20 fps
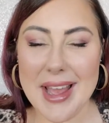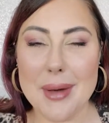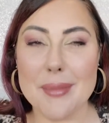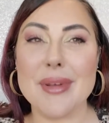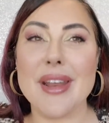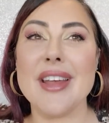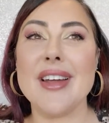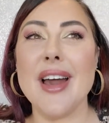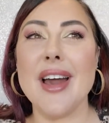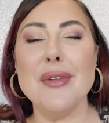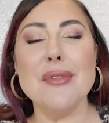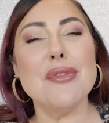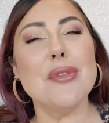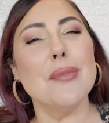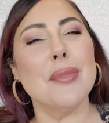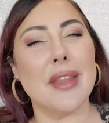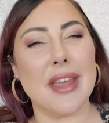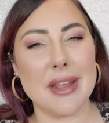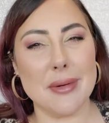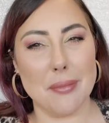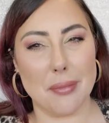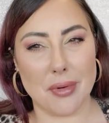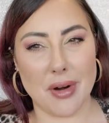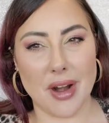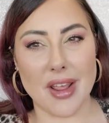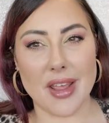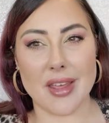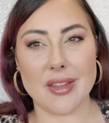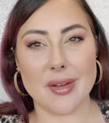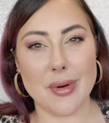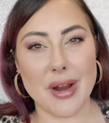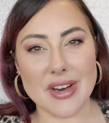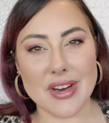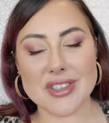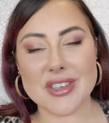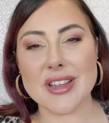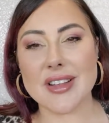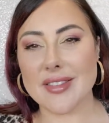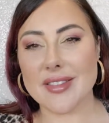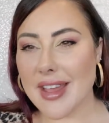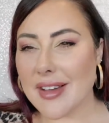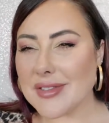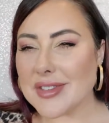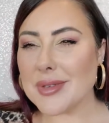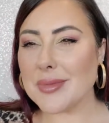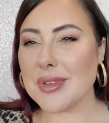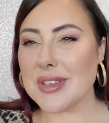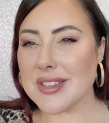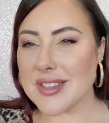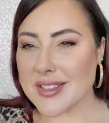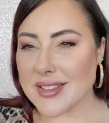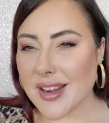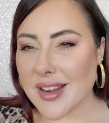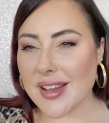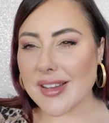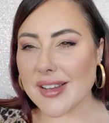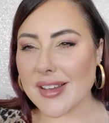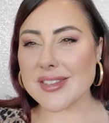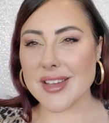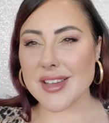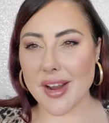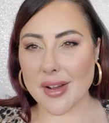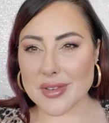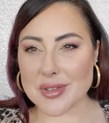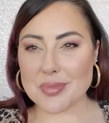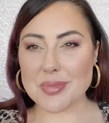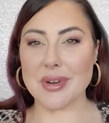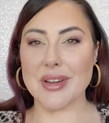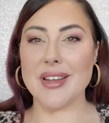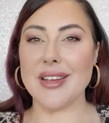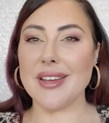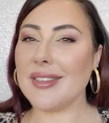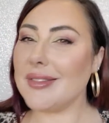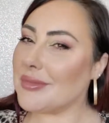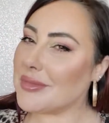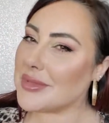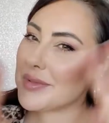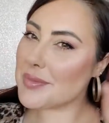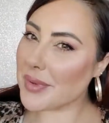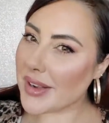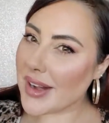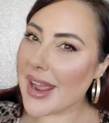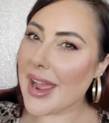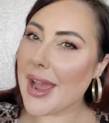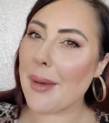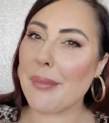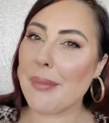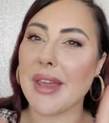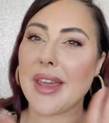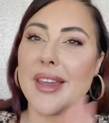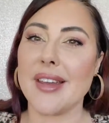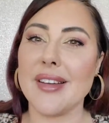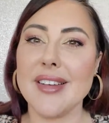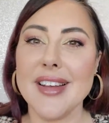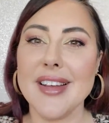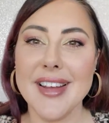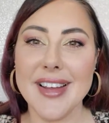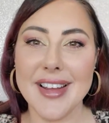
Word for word: But I got them from Lane Bryant. They were actually, they have some good styles there. I was pretty happy.